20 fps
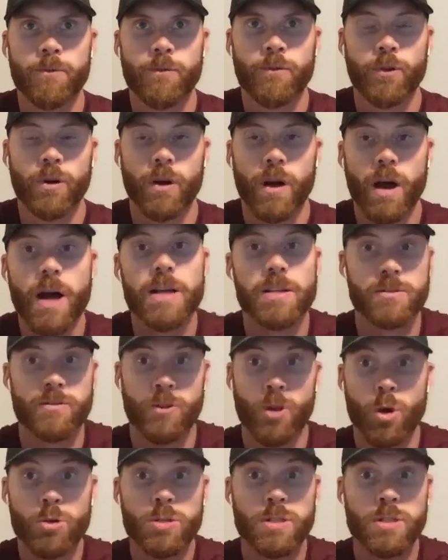for us,
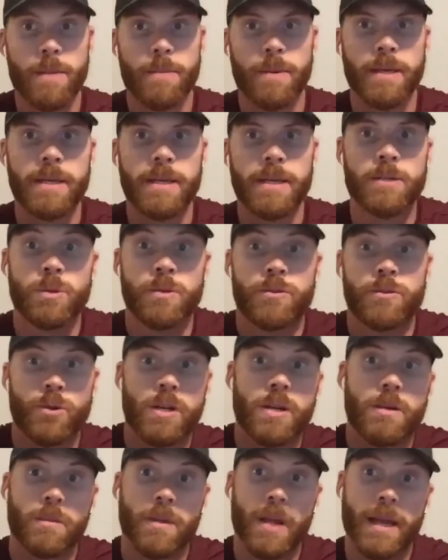those type of kids, we
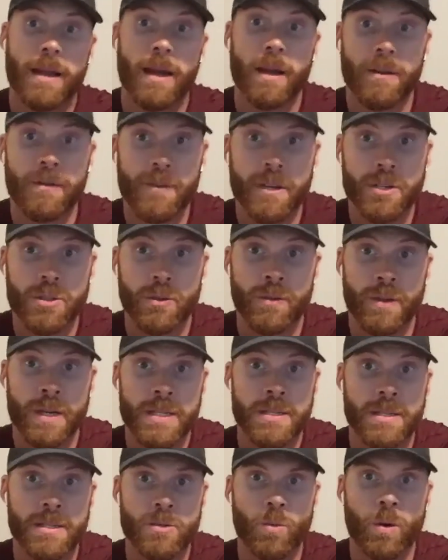treat them like unofficial
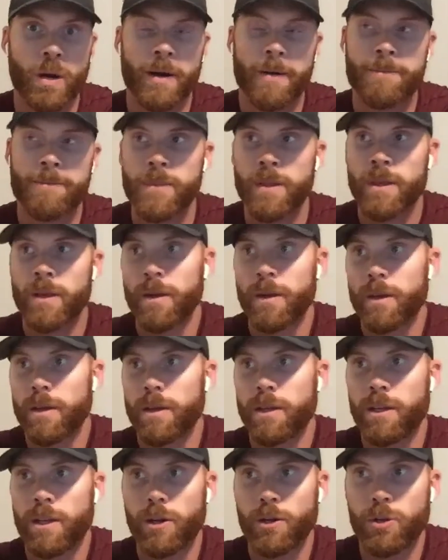visits, where,
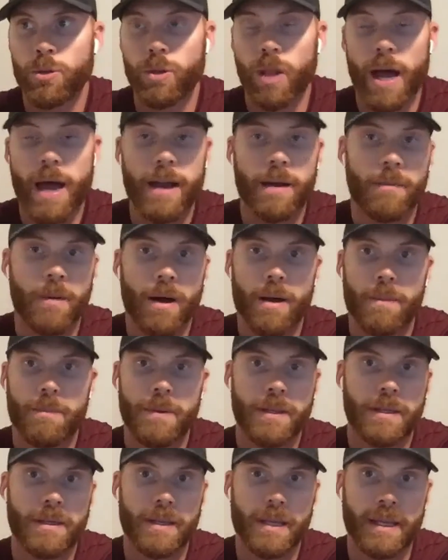you line them up
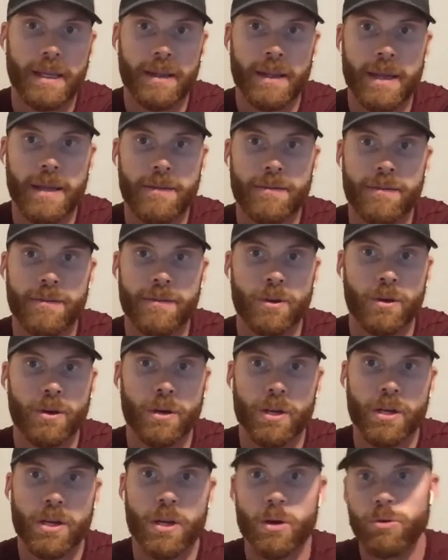and they're
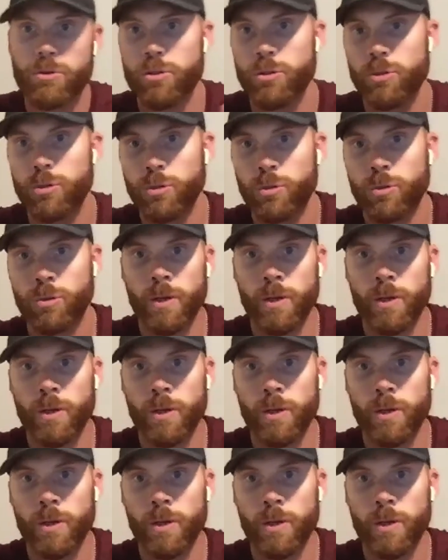going to go to,